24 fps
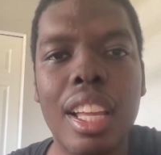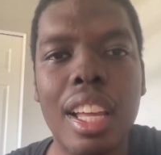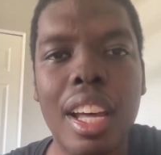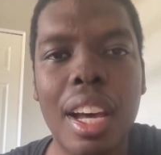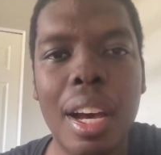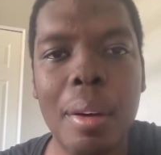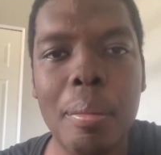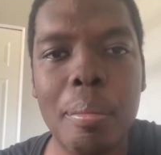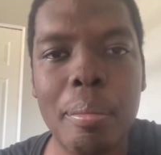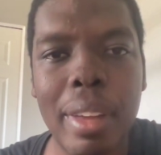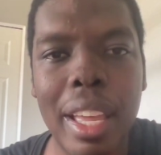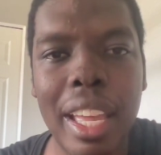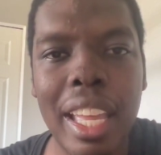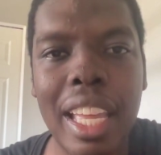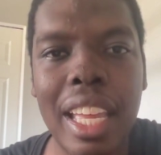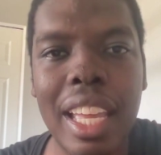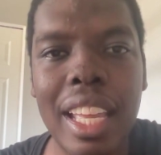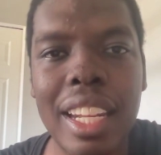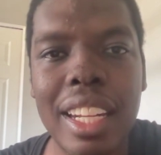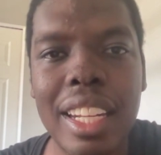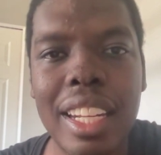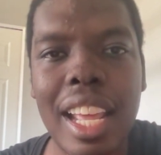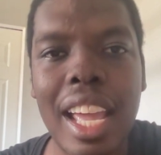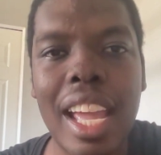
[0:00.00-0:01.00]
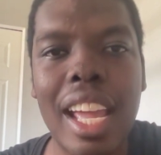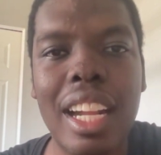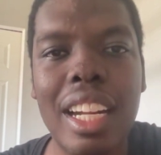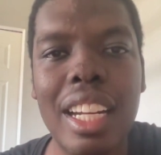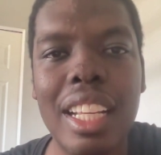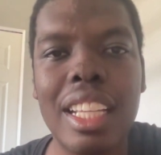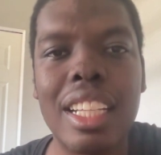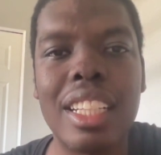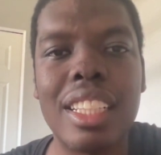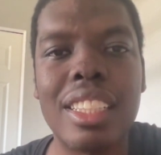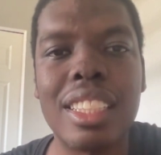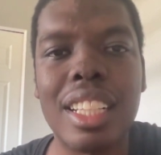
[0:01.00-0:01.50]
a man that
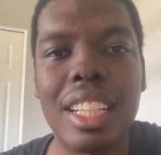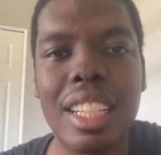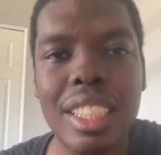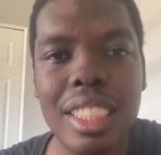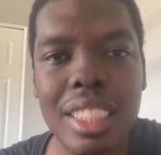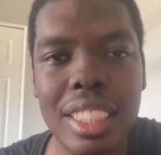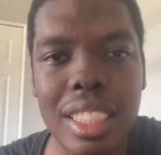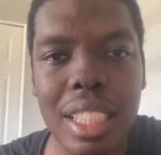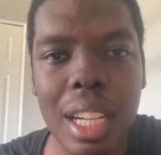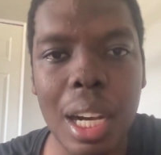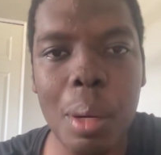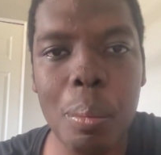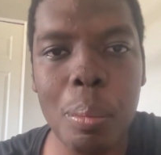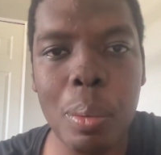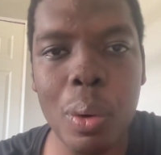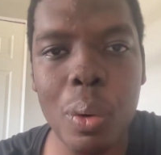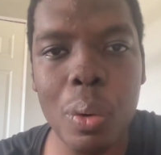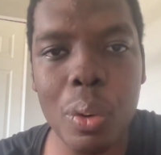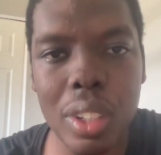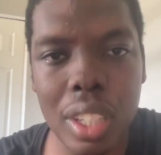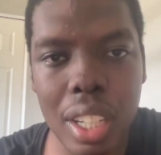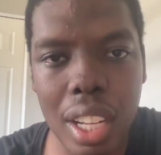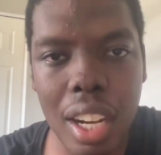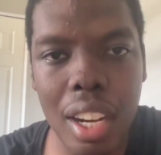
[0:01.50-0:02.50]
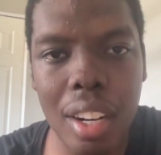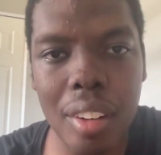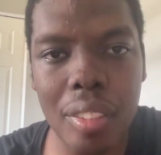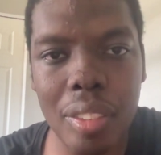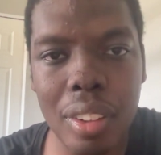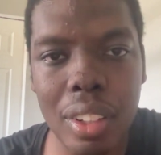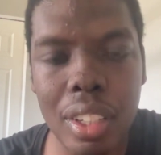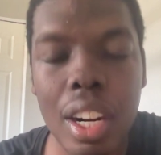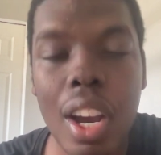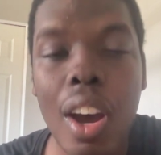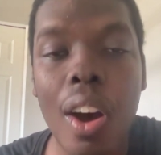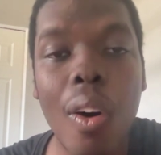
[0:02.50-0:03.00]
is double
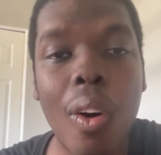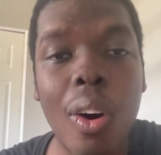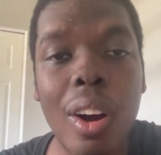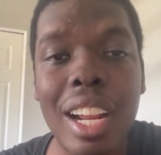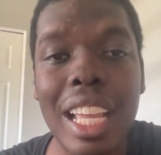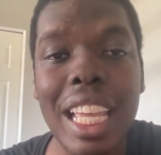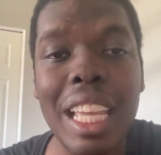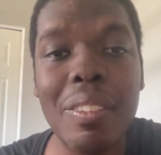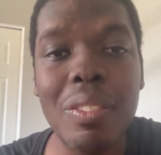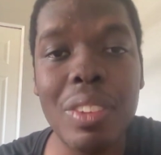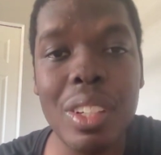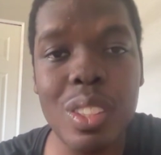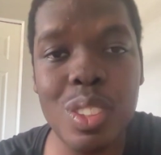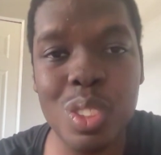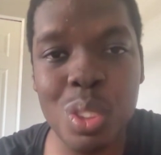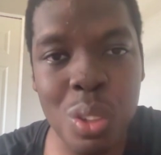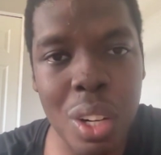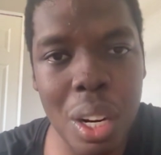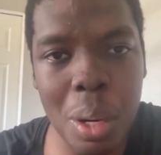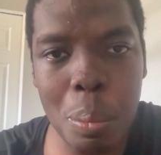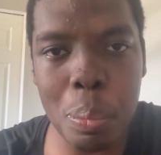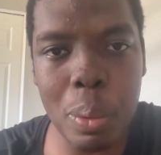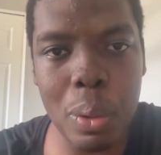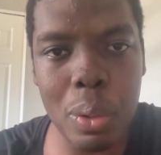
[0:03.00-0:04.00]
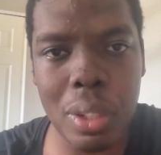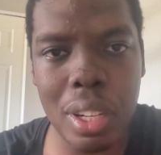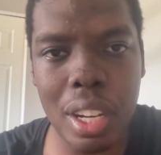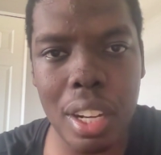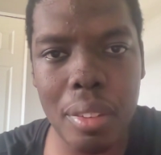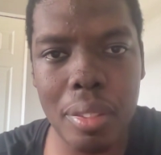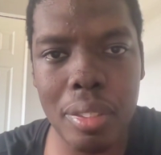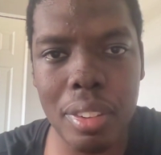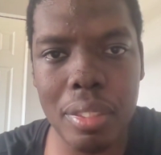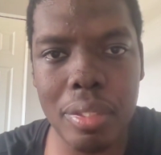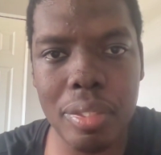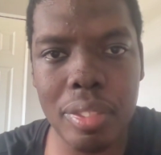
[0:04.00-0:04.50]
covered or even triple
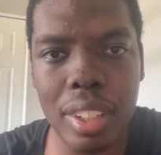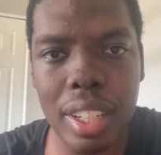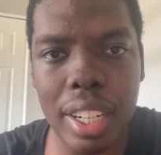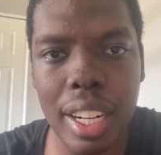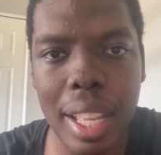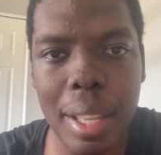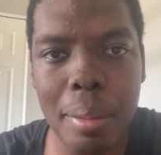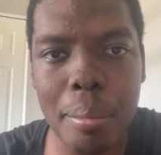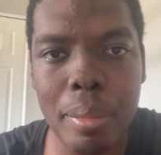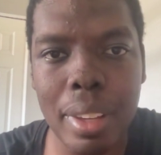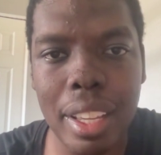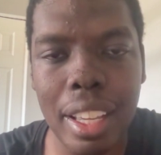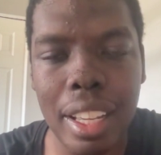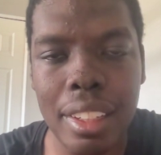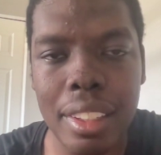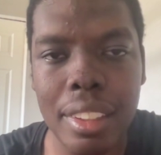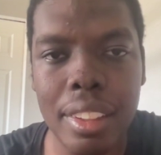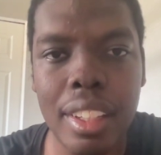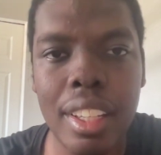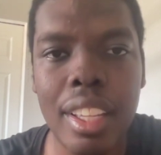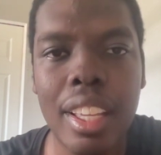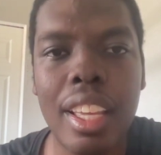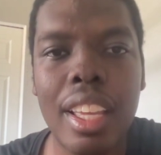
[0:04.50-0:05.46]
covered for that matter.